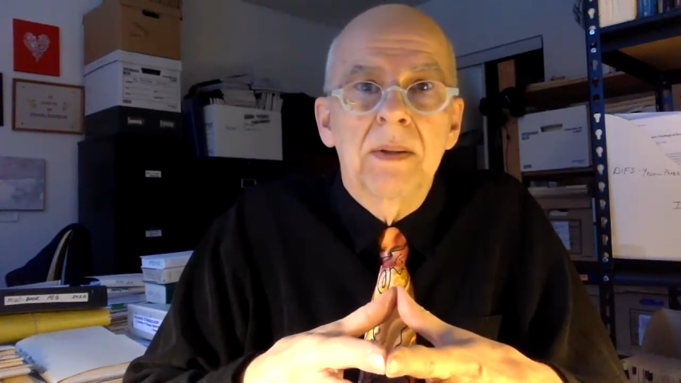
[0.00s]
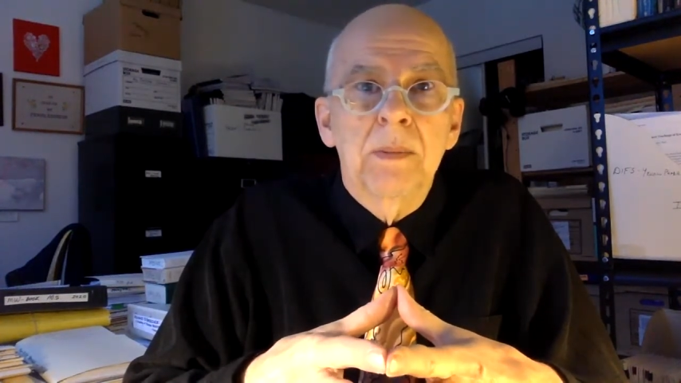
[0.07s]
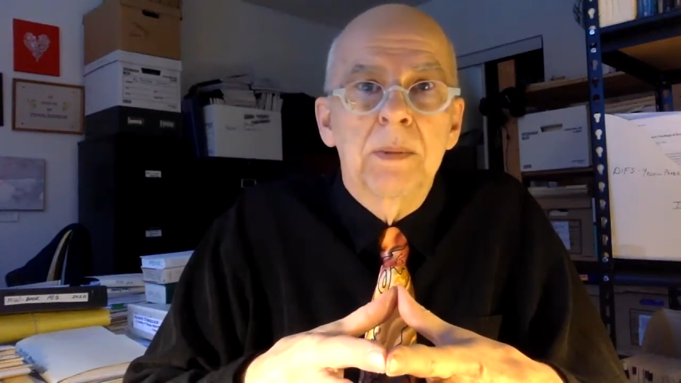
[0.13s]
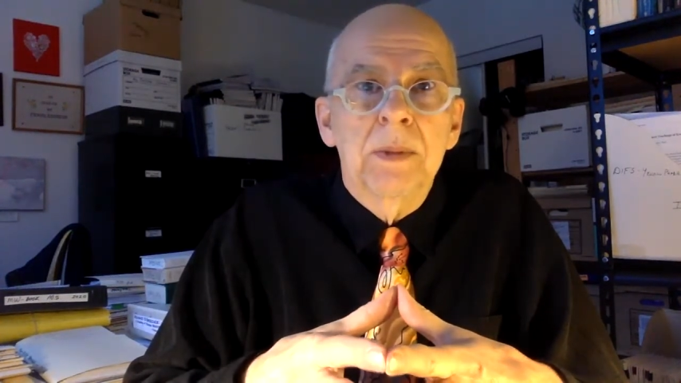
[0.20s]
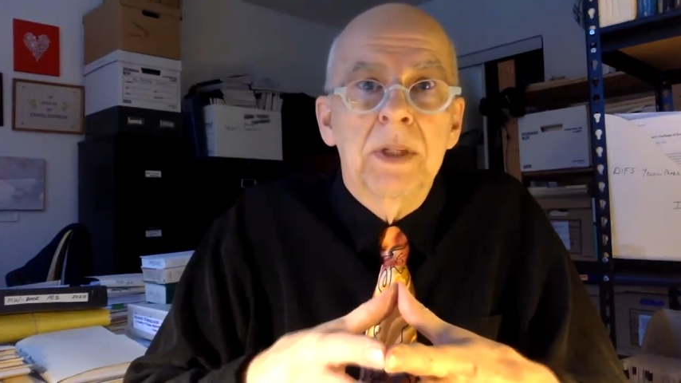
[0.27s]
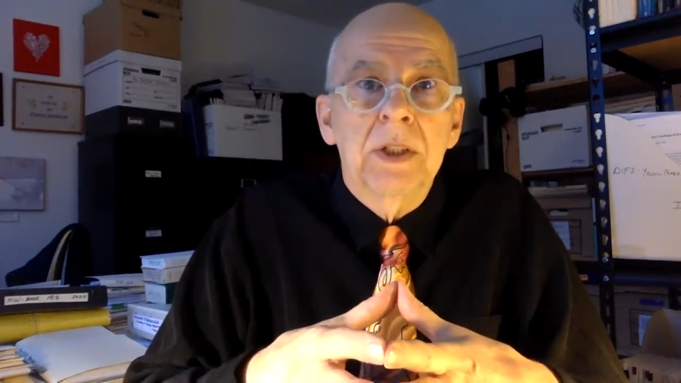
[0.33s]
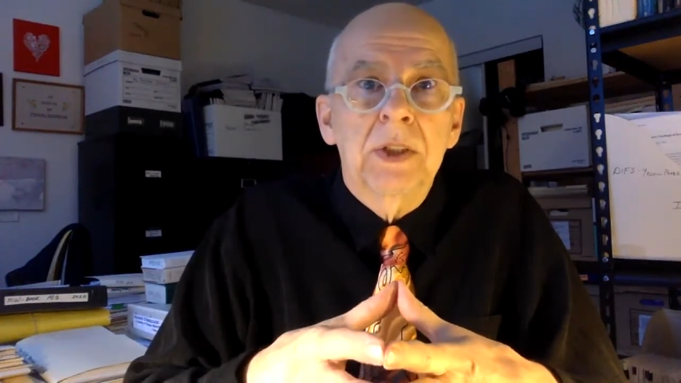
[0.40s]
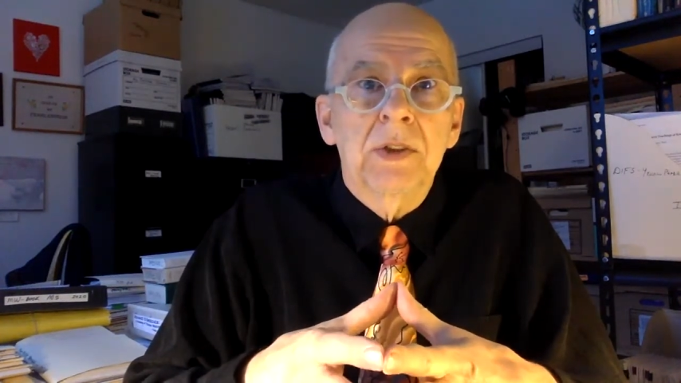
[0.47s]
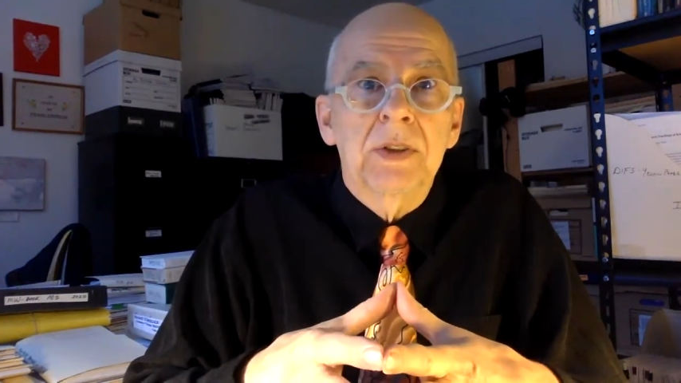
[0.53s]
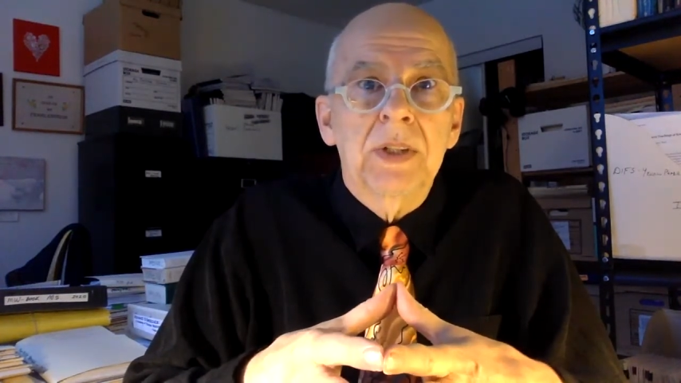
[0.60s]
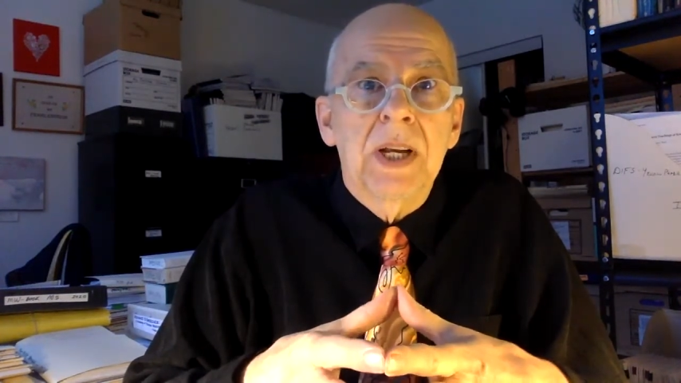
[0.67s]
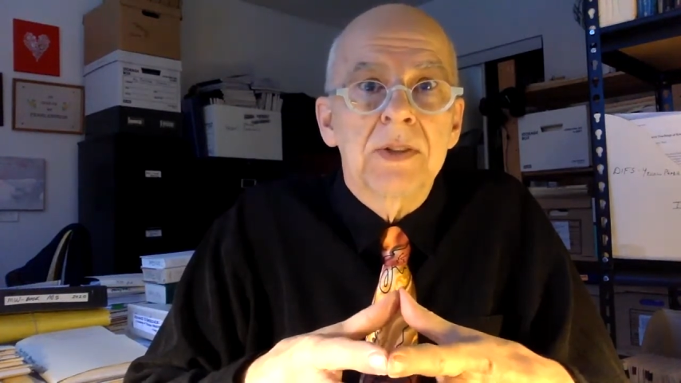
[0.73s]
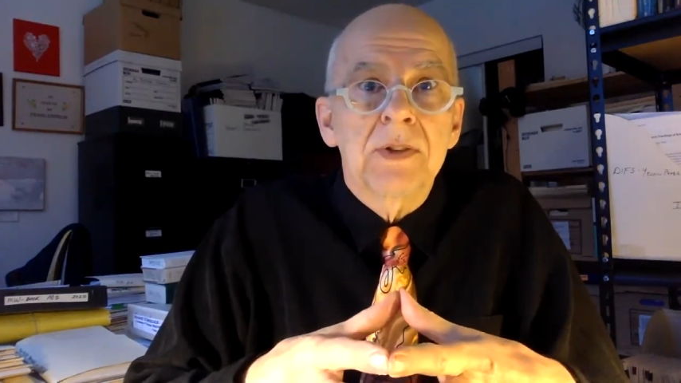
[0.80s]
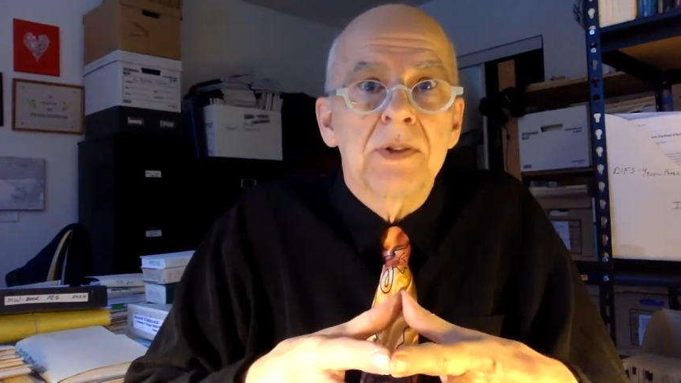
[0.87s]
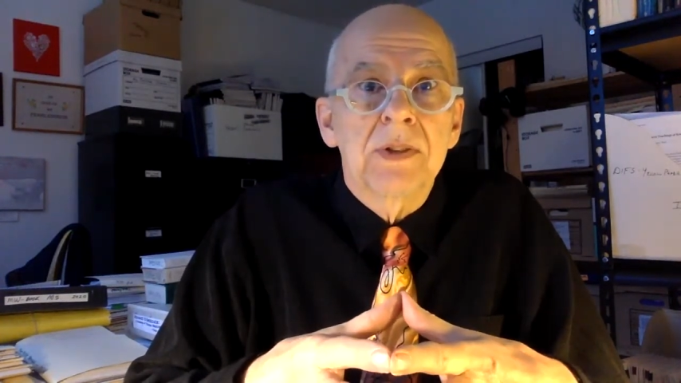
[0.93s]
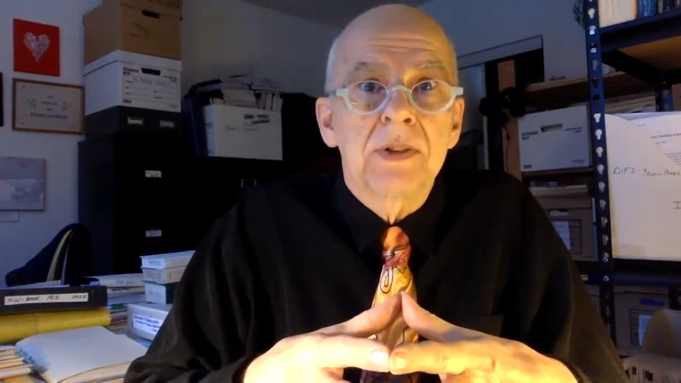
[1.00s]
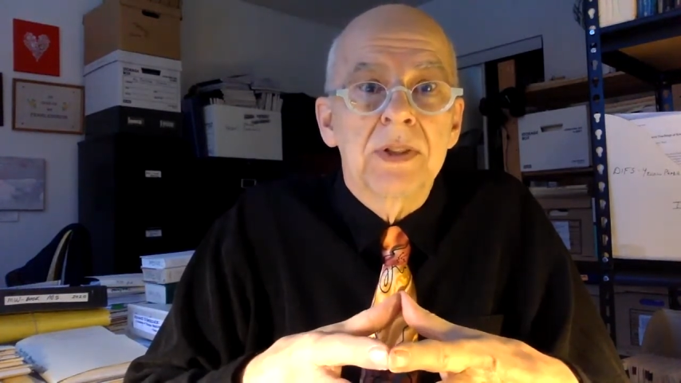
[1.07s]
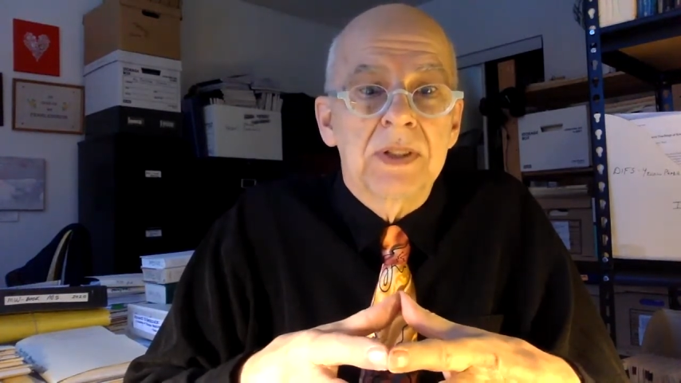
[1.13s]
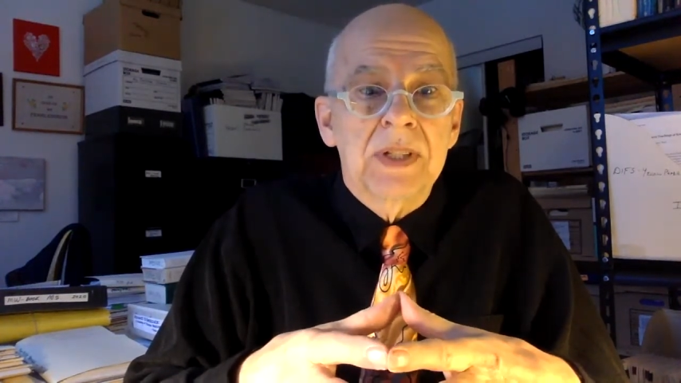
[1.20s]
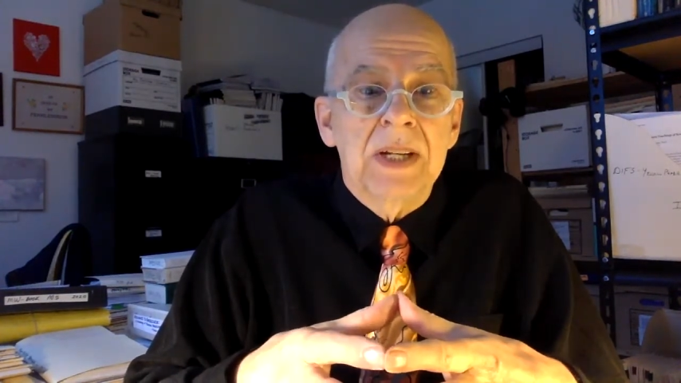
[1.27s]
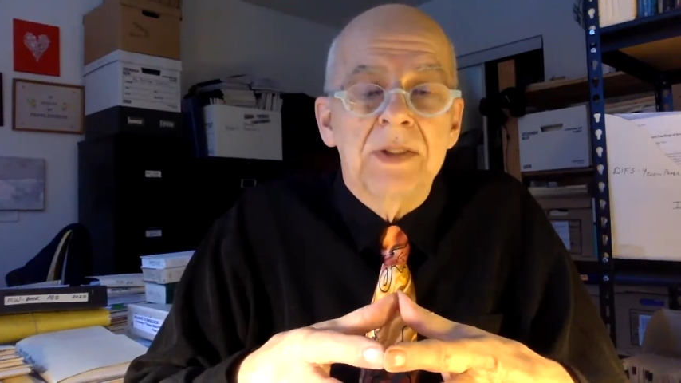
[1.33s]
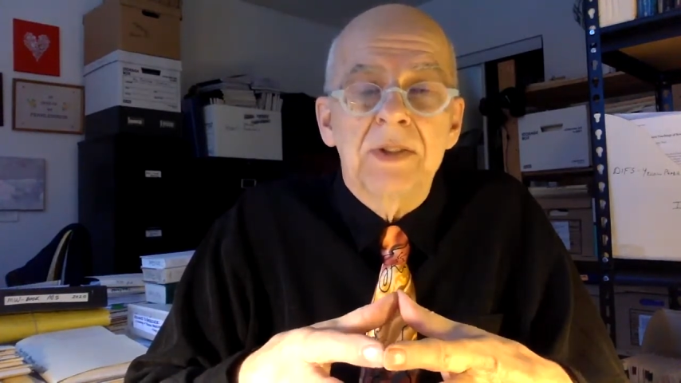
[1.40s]
potential das-
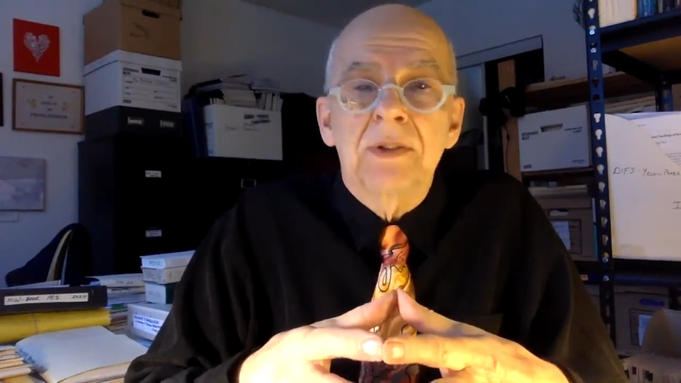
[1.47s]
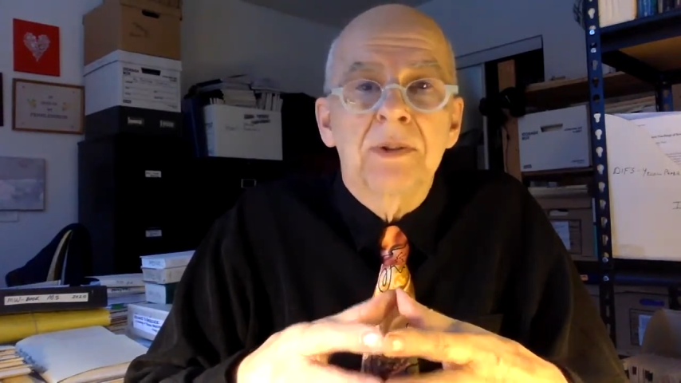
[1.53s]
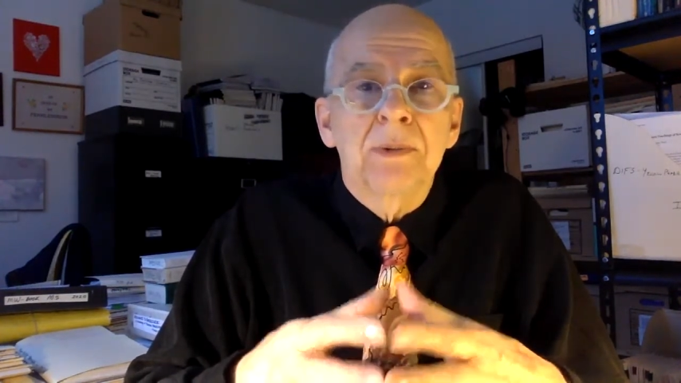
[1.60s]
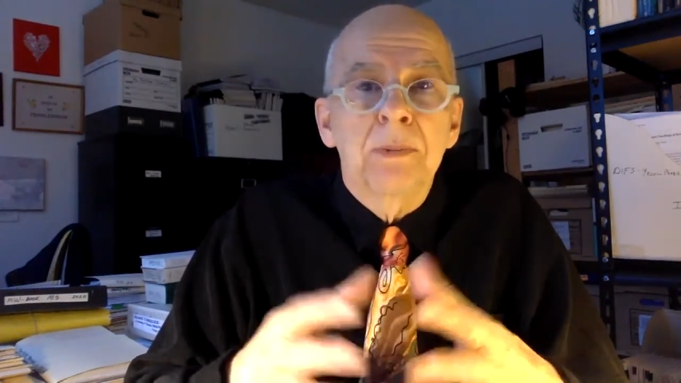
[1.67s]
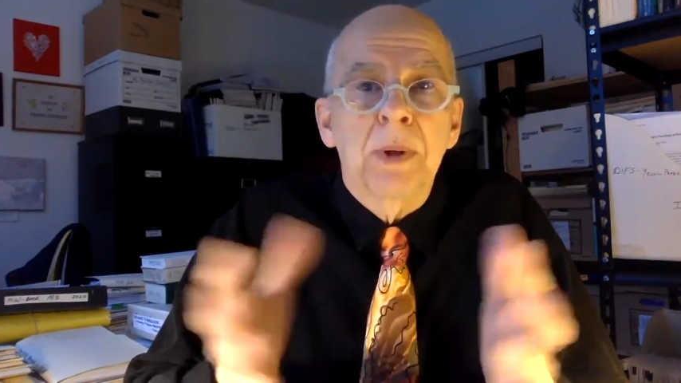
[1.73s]
disaster of